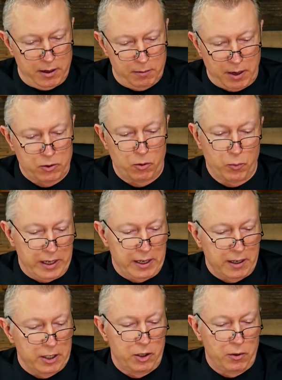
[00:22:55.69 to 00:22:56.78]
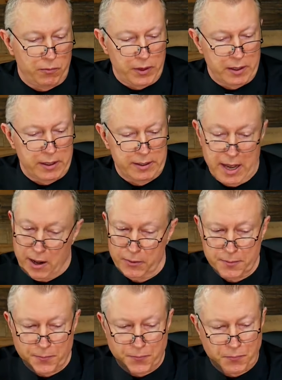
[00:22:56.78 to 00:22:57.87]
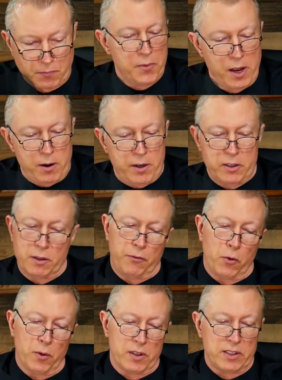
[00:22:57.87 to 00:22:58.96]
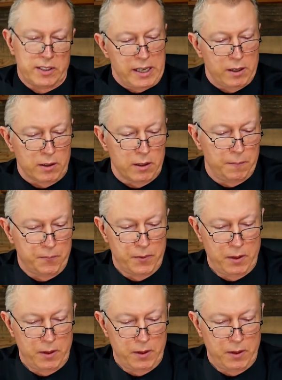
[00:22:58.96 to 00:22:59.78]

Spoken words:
Might as well read it and let you figure this out. Here is the fourth seal.